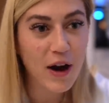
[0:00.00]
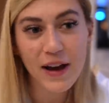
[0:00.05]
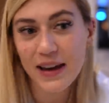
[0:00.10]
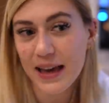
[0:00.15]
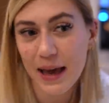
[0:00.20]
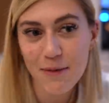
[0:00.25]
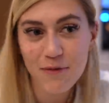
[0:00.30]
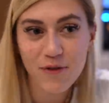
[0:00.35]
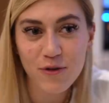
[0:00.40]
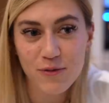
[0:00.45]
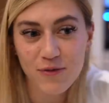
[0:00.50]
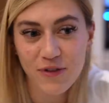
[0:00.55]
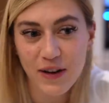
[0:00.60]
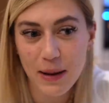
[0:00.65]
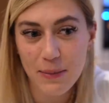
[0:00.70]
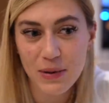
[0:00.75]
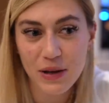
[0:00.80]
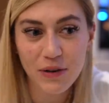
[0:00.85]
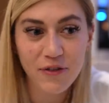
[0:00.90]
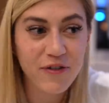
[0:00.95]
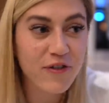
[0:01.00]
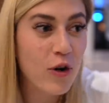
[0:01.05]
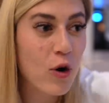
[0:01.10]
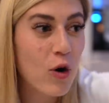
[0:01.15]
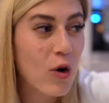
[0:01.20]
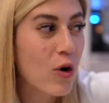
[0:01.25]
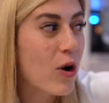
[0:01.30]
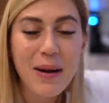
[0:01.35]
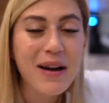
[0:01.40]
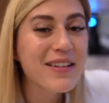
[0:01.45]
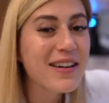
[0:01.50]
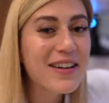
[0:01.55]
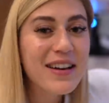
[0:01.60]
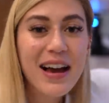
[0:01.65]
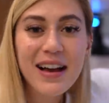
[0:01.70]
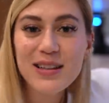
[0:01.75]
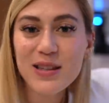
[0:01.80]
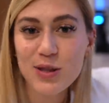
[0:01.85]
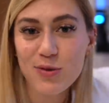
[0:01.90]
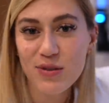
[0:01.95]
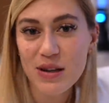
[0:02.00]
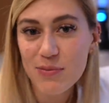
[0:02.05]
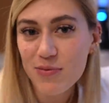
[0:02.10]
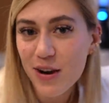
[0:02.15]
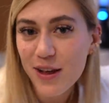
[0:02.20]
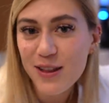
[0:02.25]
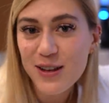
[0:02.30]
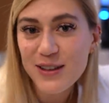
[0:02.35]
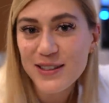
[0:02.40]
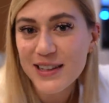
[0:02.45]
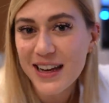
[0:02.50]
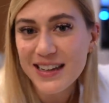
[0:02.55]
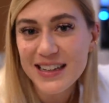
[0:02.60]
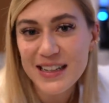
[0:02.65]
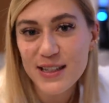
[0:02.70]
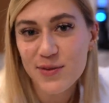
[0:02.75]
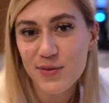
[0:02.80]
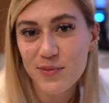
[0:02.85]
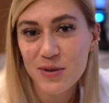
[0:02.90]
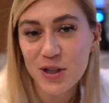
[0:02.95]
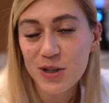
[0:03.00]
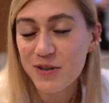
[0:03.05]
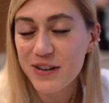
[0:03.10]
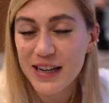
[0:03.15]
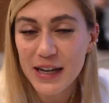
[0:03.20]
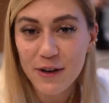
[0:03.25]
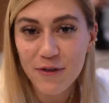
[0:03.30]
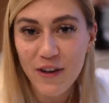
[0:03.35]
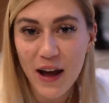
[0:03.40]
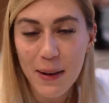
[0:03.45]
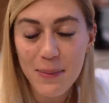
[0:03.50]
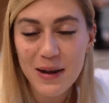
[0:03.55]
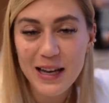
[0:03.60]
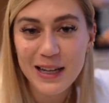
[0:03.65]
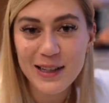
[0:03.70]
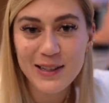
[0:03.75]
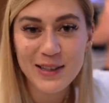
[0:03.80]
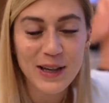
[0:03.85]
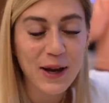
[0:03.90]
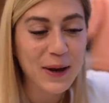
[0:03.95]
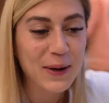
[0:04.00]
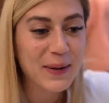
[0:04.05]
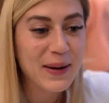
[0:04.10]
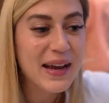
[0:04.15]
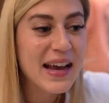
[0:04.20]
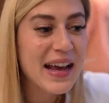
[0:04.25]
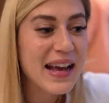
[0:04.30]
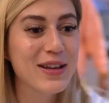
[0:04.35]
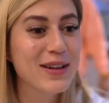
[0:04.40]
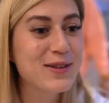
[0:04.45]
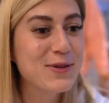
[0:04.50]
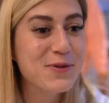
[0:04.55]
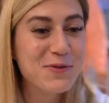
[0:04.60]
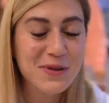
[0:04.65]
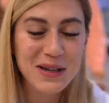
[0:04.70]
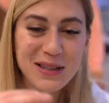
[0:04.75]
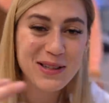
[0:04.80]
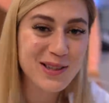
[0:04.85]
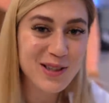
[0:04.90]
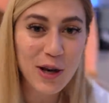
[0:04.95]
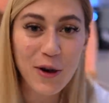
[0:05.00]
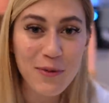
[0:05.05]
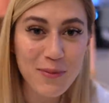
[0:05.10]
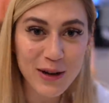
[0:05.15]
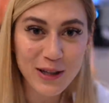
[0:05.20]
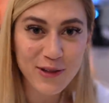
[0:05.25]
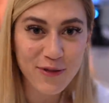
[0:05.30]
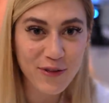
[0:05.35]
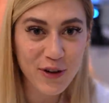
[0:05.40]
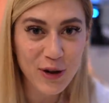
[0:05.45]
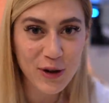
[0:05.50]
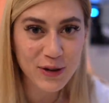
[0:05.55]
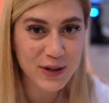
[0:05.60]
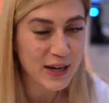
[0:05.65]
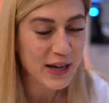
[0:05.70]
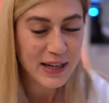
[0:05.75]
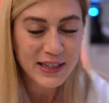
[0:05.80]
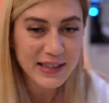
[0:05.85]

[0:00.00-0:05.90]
I came from a family of four. Mario has three brothers and he's from a Greek family, so there's always so much food.